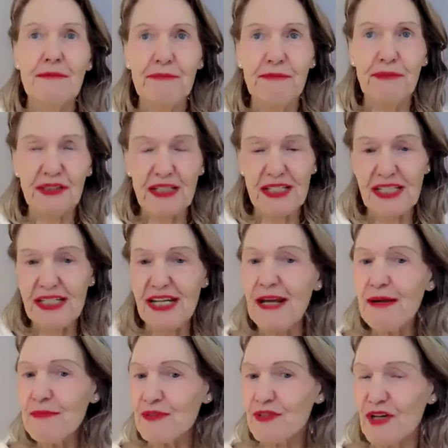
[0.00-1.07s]
but the
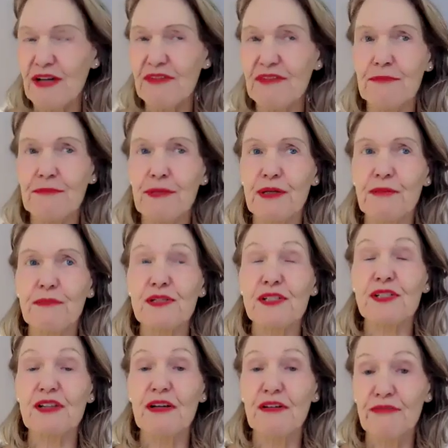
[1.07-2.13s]
same driving
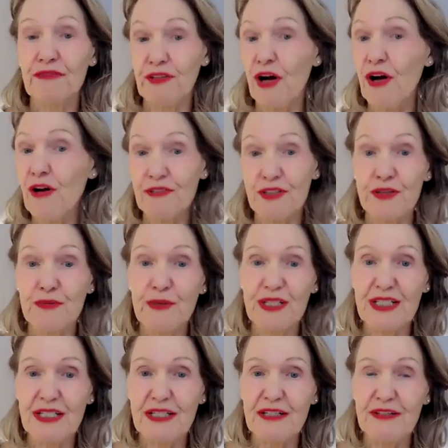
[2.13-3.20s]
purpose for over
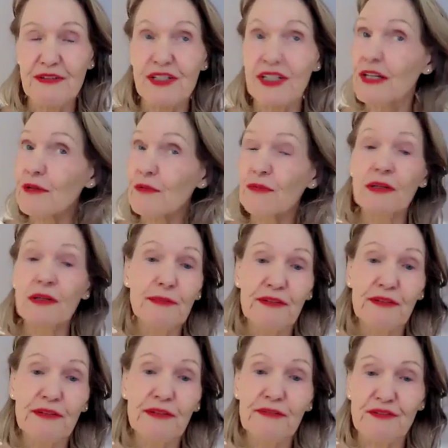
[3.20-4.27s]
20 years, and it will be
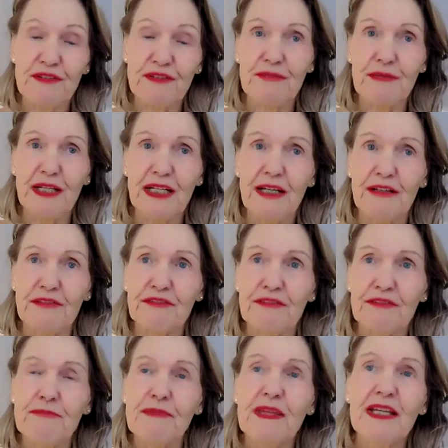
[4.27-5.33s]
for the rest of my life.
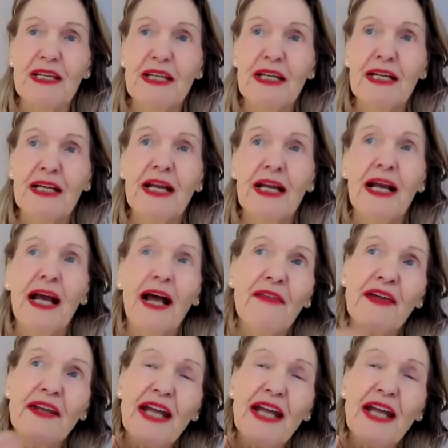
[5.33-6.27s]
And then